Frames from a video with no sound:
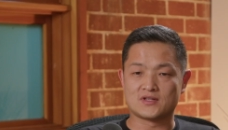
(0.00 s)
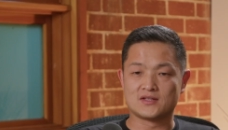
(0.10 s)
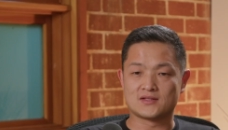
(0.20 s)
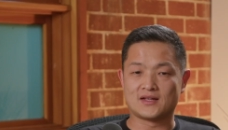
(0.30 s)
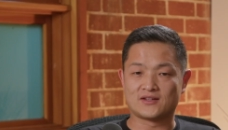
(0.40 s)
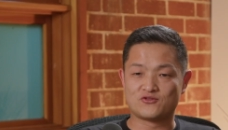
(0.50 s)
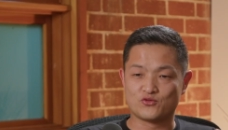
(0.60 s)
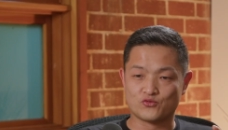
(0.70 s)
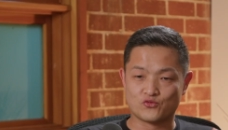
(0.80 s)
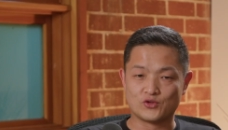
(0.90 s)
is like
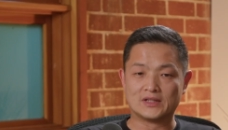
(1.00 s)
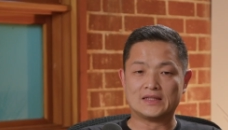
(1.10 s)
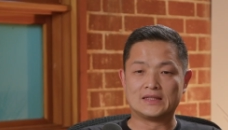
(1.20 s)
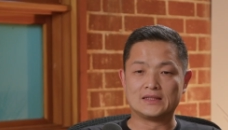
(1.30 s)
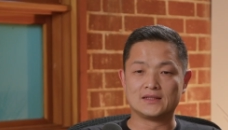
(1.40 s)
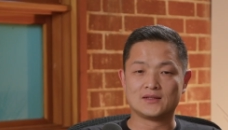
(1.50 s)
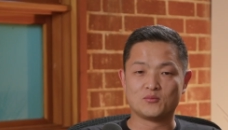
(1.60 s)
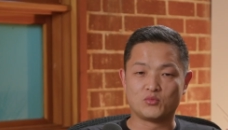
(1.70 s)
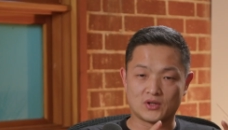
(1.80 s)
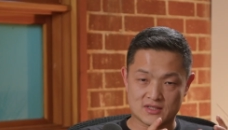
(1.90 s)
to really
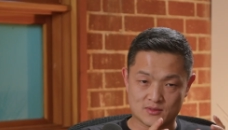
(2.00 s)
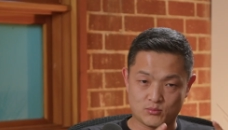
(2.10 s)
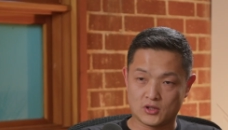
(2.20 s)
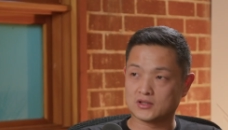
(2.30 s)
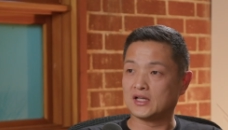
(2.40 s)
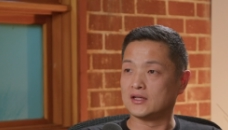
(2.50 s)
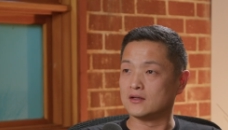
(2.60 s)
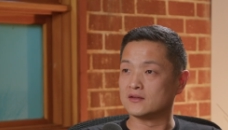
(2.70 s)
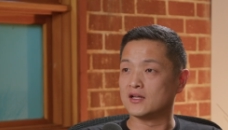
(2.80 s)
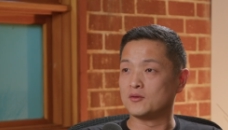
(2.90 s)
put a spotlight
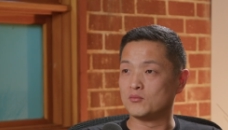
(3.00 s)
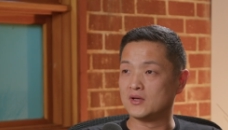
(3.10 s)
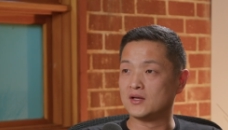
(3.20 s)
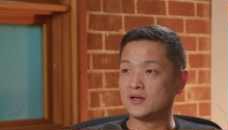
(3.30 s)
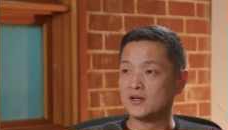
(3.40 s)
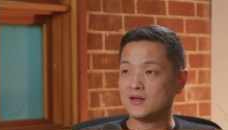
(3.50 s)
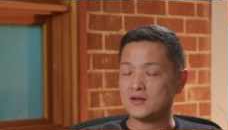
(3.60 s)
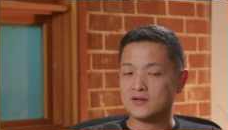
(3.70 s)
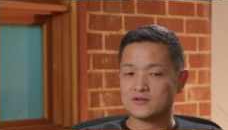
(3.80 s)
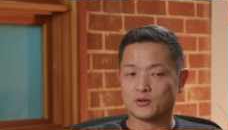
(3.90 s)
on them.
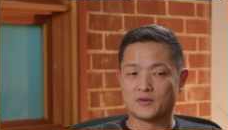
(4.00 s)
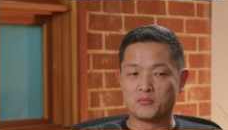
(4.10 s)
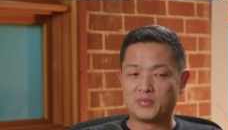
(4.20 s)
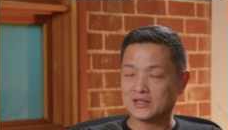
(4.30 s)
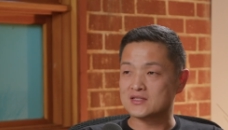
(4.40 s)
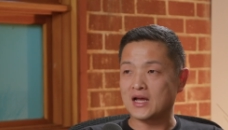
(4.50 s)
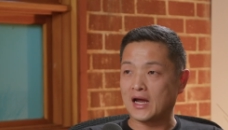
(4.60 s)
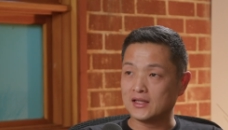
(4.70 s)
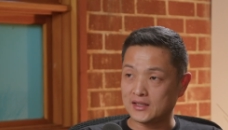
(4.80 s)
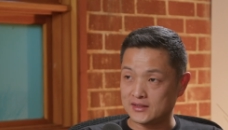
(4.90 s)
So the biggest
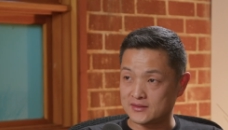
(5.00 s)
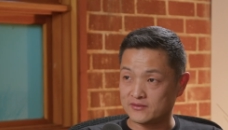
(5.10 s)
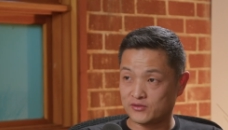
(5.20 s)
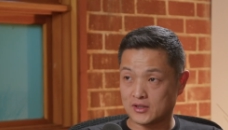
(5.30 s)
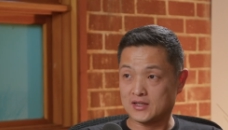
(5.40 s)
highlight for